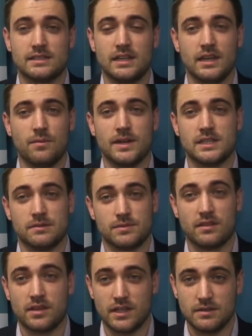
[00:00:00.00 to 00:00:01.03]
suddenly it went up
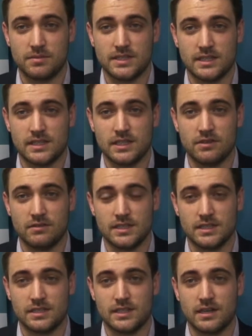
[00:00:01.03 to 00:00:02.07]
to 30%
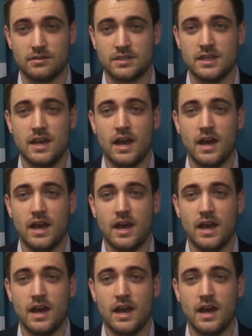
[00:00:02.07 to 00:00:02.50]
increase in sales,